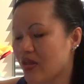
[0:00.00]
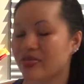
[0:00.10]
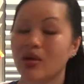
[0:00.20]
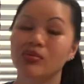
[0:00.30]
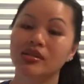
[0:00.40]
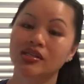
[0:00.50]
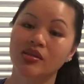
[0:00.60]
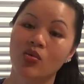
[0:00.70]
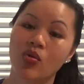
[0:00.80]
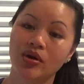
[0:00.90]
That was such
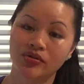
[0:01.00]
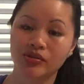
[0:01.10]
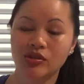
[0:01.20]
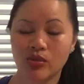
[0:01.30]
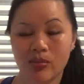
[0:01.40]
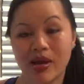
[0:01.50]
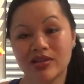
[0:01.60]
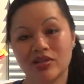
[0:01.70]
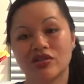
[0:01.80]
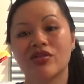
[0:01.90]
a wonderful, sweet
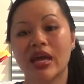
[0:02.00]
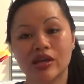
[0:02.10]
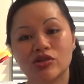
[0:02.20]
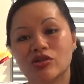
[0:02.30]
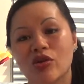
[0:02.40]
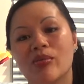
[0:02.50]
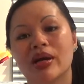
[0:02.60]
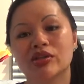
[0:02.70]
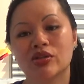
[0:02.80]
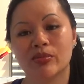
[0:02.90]
message. Thank you so
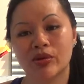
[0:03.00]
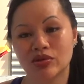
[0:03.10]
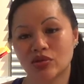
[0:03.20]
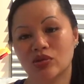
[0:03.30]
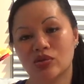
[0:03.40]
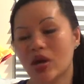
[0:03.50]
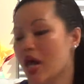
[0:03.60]
much to the person who,